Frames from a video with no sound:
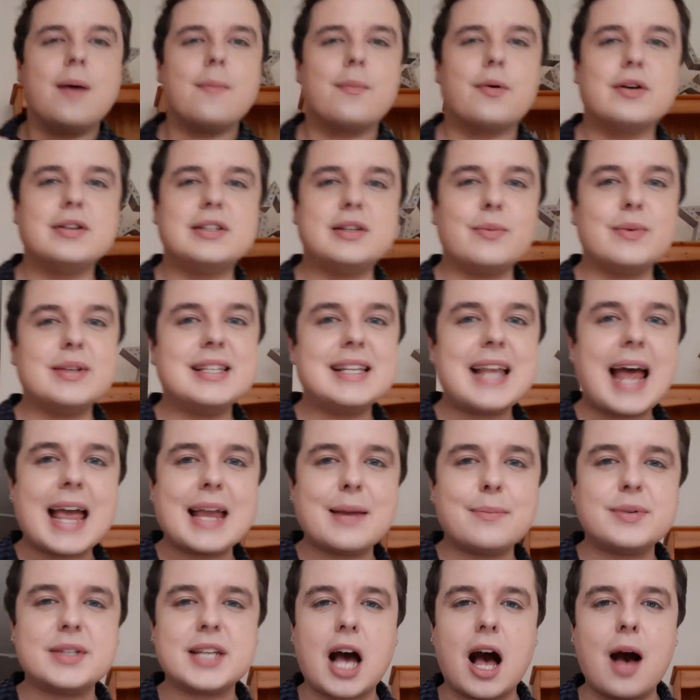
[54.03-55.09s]
because it was
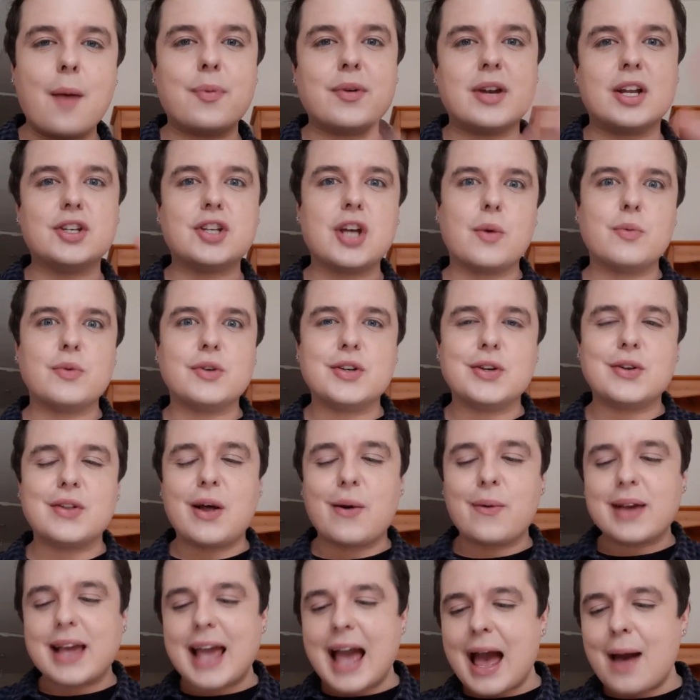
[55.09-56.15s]
taped up and I don't want to do
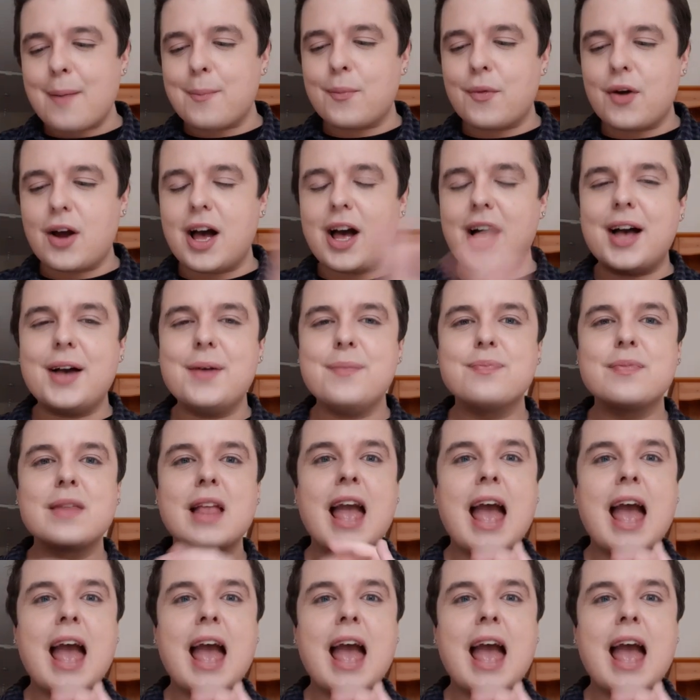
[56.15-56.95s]
that on camera.